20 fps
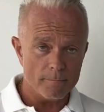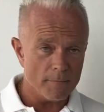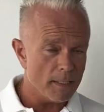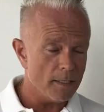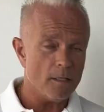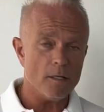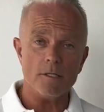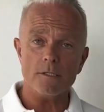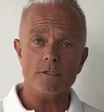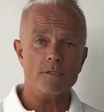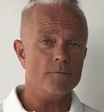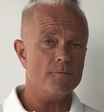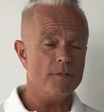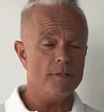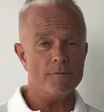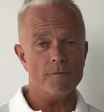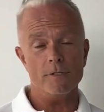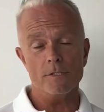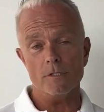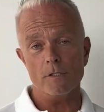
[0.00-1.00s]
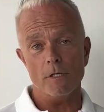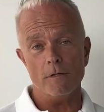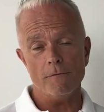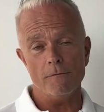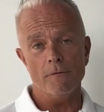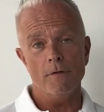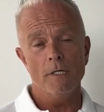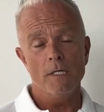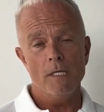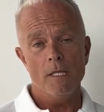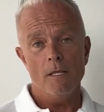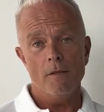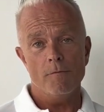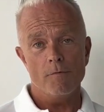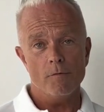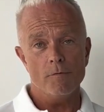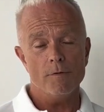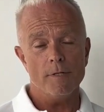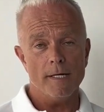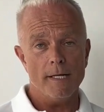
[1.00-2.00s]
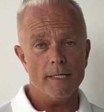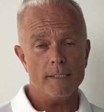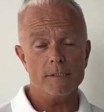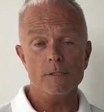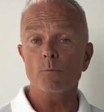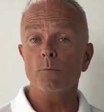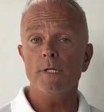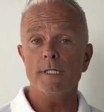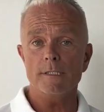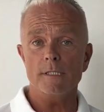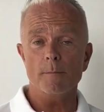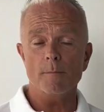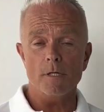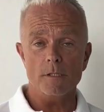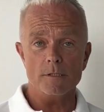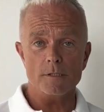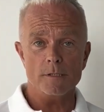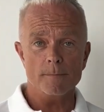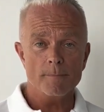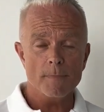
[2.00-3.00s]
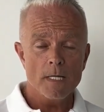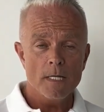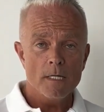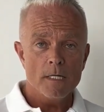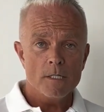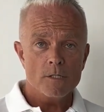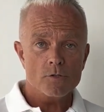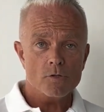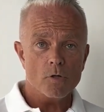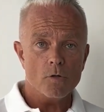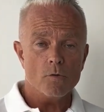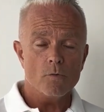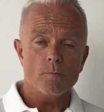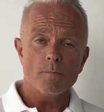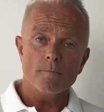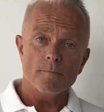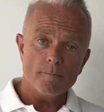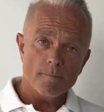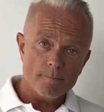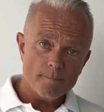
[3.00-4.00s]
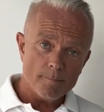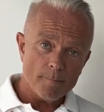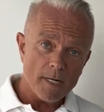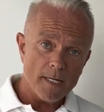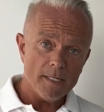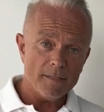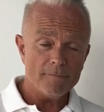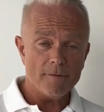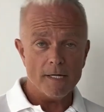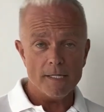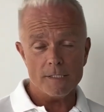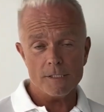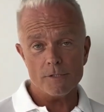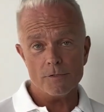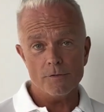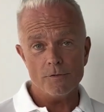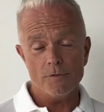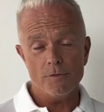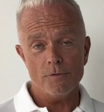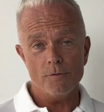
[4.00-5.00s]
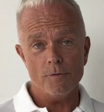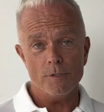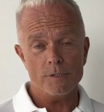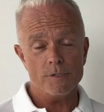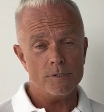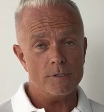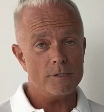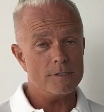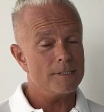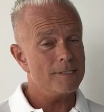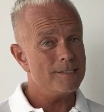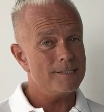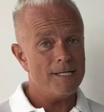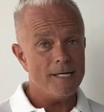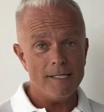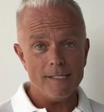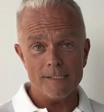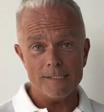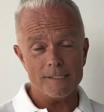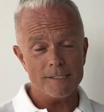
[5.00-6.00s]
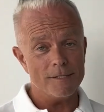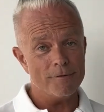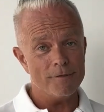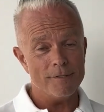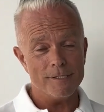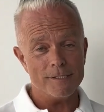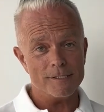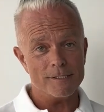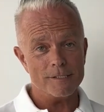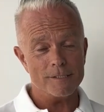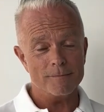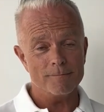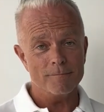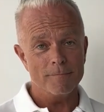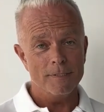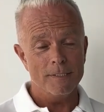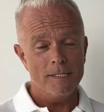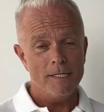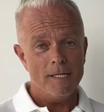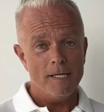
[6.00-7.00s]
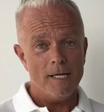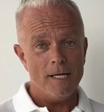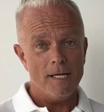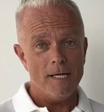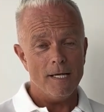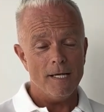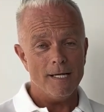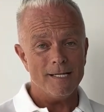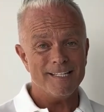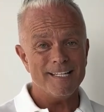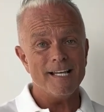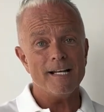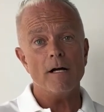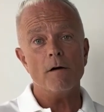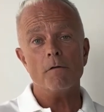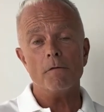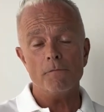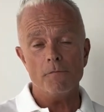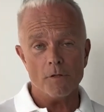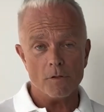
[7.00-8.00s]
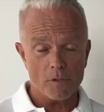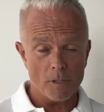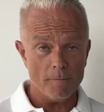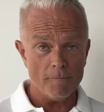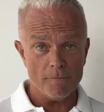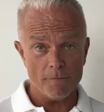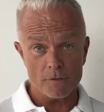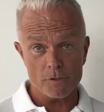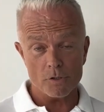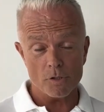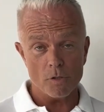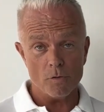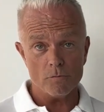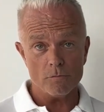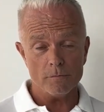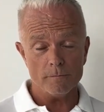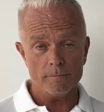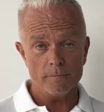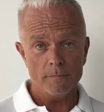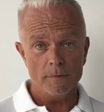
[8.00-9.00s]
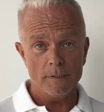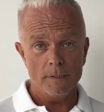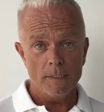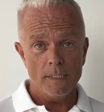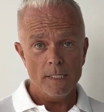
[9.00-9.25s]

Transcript: lots of different stuff through the next weeks and months. So my advice to you is just take it serious, get out of your comfort zone,